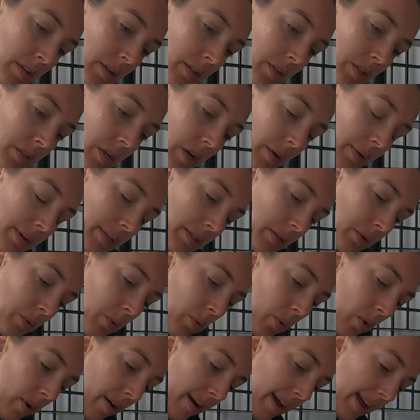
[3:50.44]
So it's
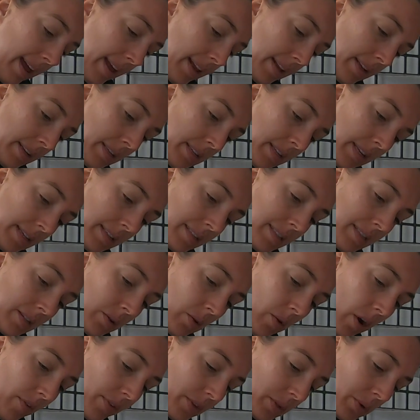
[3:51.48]
quite, I've
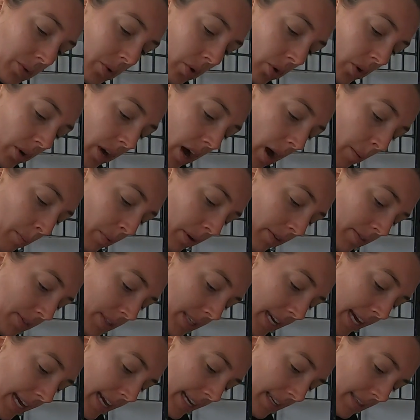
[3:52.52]
still got a couple of
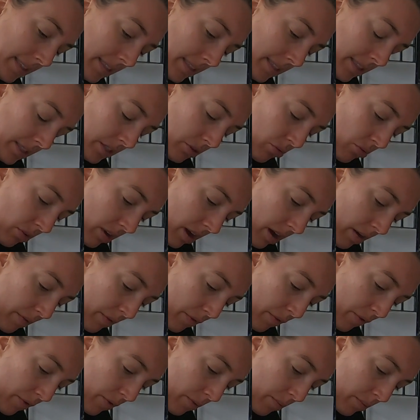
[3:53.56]
days to recover
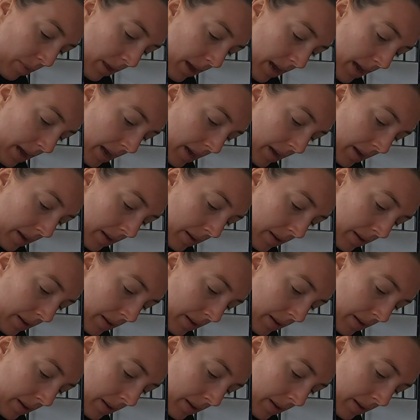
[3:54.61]
from that.